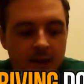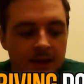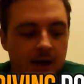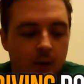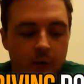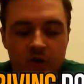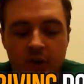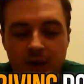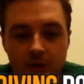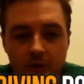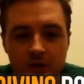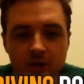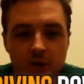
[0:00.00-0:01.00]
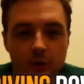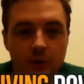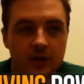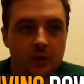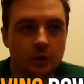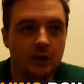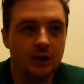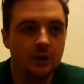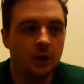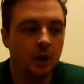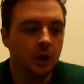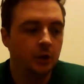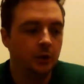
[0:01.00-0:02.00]
Now what you can also do is you can
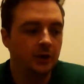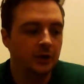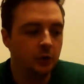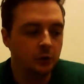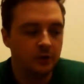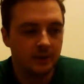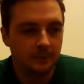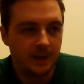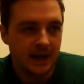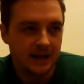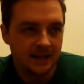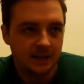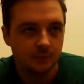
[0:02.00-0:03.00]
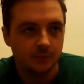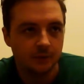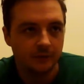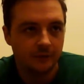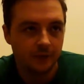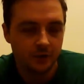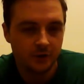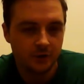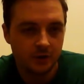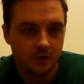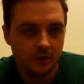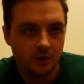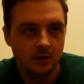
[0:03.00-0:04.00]
use the past simple
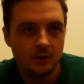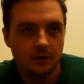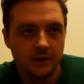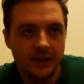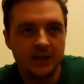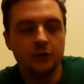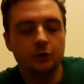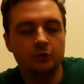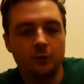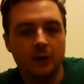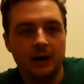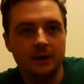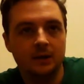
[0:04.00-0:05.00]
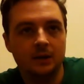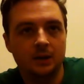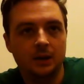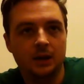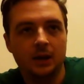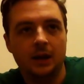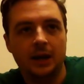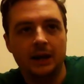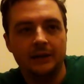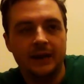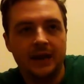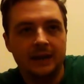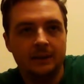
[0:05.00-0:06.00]
first, then use when, and
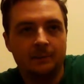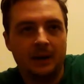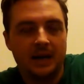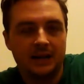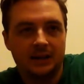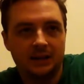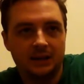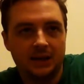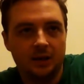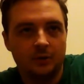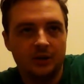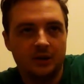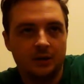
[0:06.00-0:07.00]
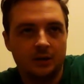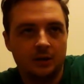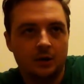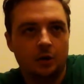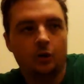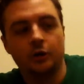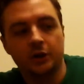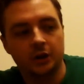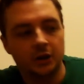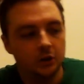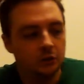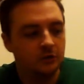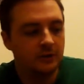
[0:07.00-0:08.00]
then the past continuous. Or you
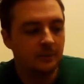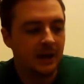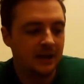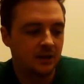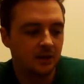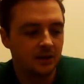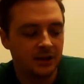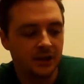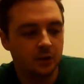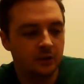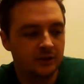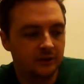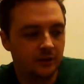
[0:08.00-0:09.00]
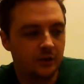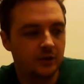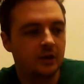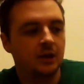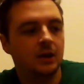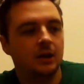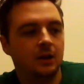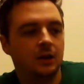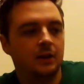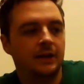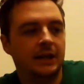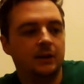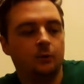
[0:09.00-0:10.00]
can use the past continuous first,
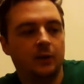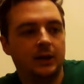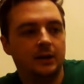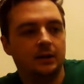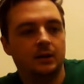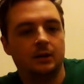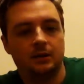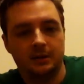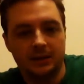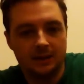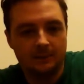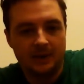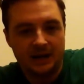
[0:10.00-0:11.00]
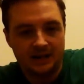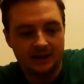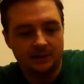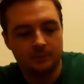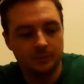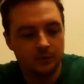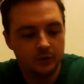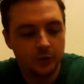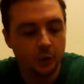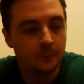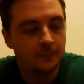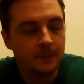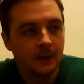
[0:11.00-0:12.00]
then when, then the past simple.
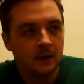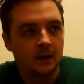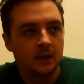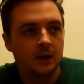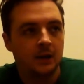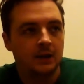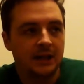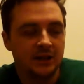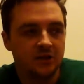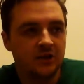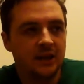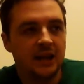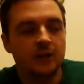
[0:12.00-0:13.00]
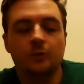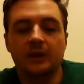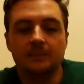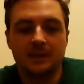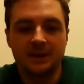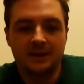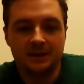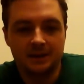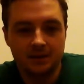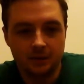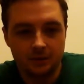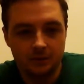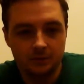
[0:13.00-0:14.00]
So yesterday we missed the
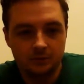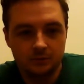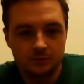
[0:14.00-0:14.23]
turn,